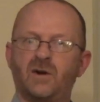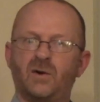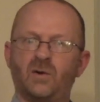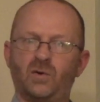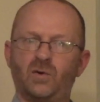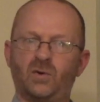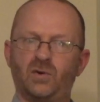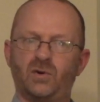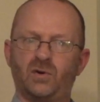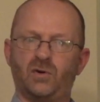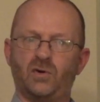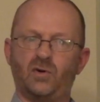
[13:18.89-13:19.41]

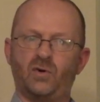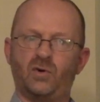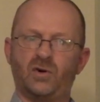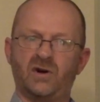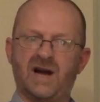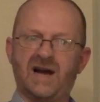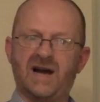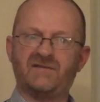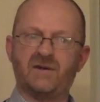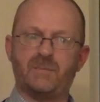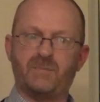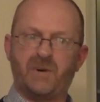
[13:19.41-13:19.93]
or
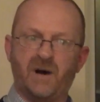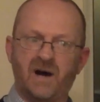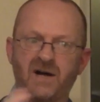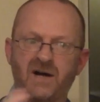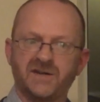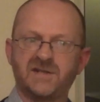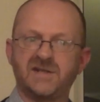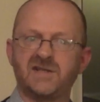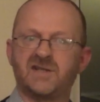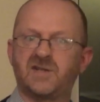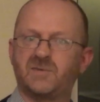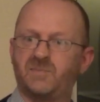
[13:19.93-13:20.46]
have a
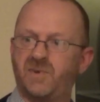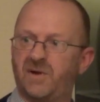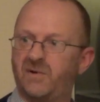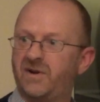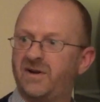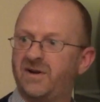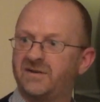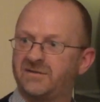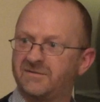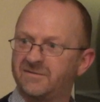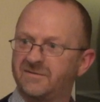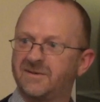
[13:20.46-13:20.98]
party
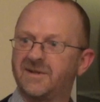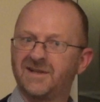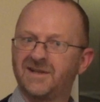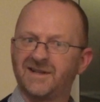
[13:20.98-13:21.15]
spirit.